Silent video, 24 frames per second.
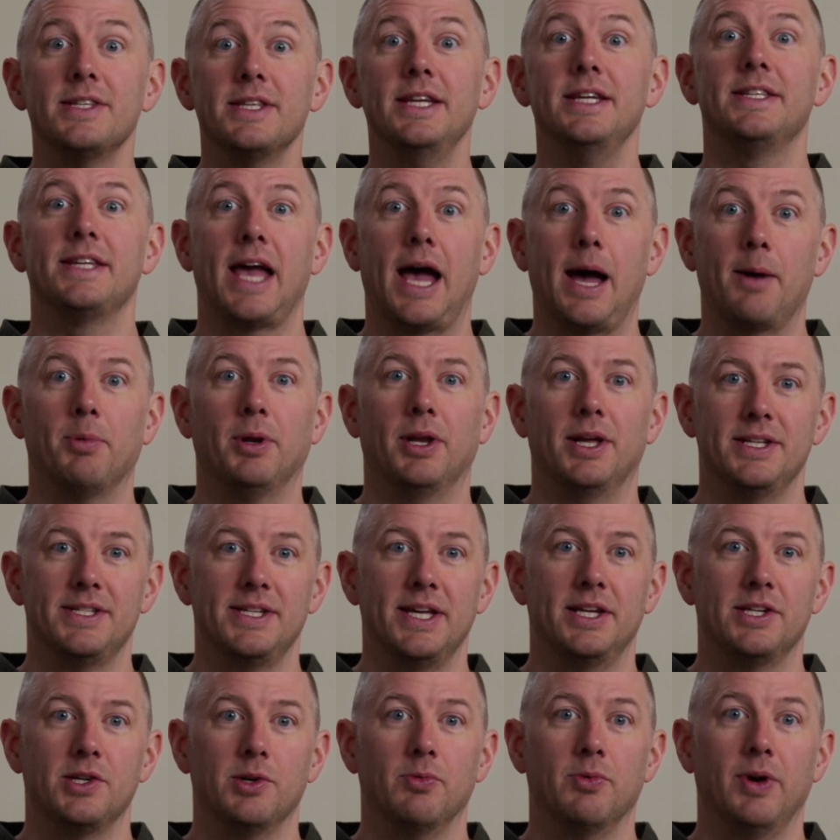these
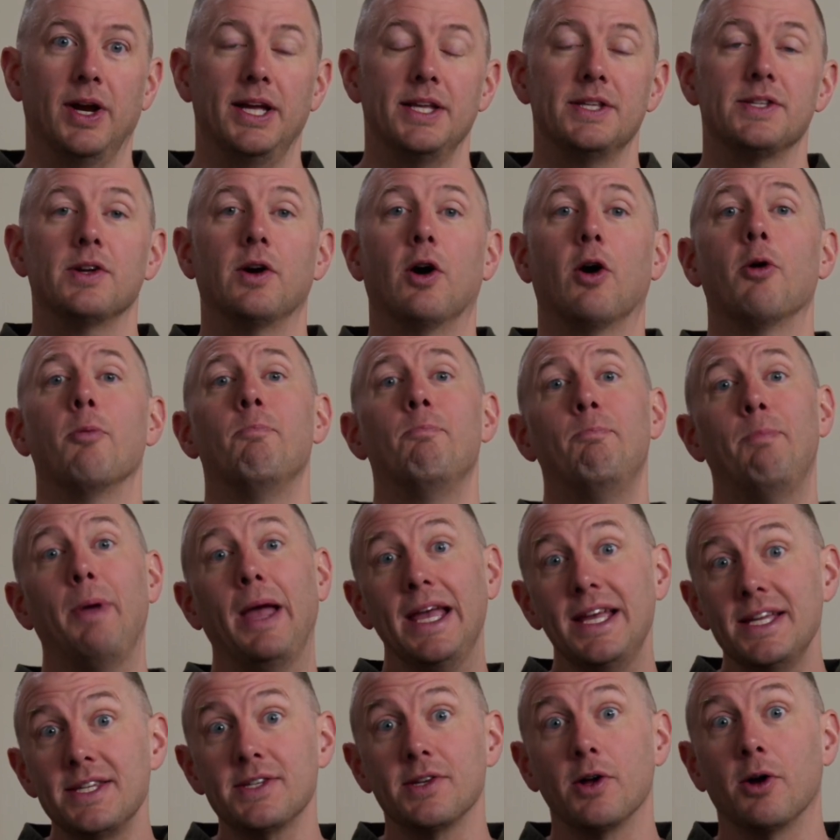capitalization rates are
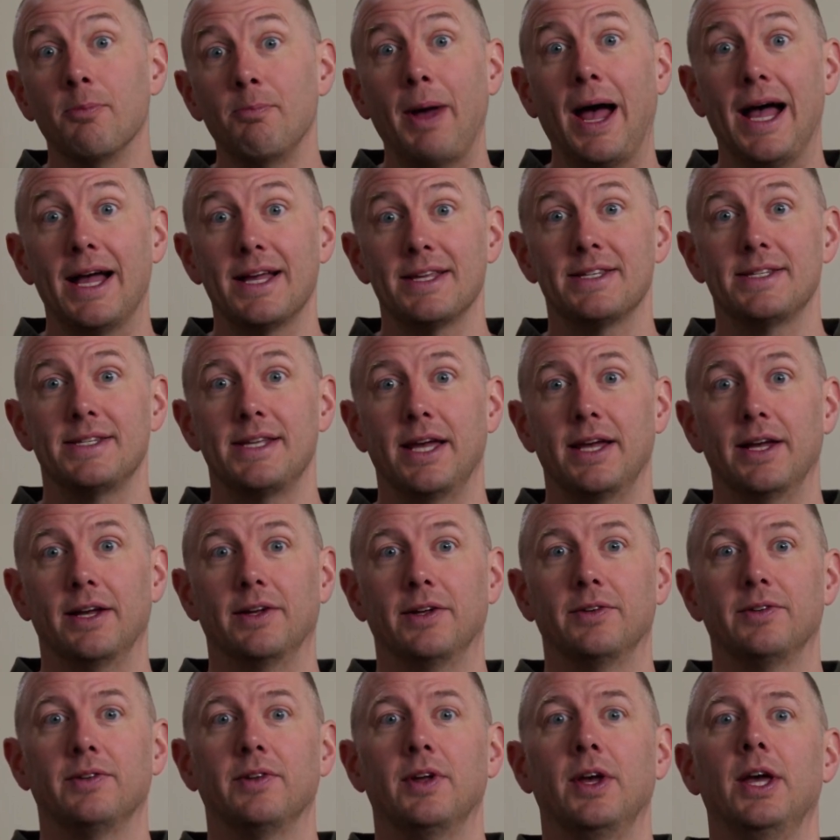based on past
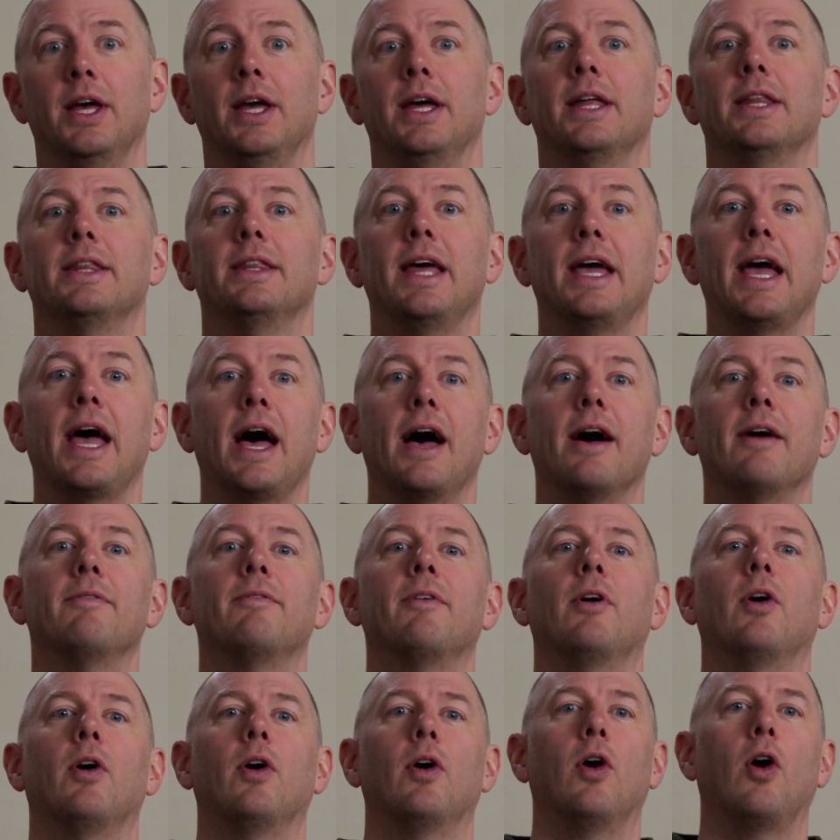sales, they have
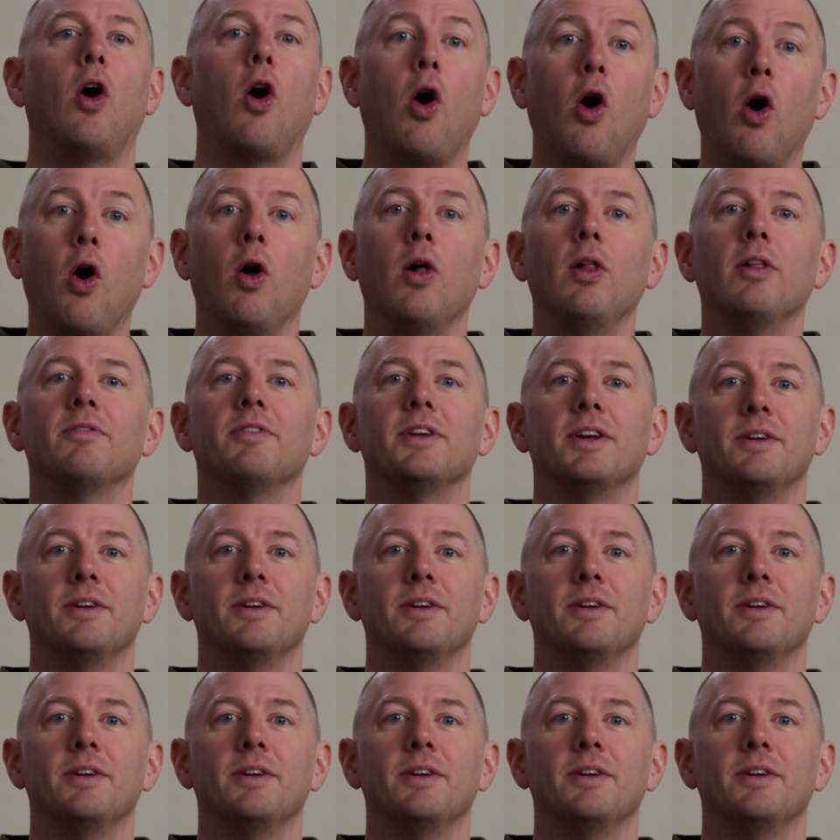all of an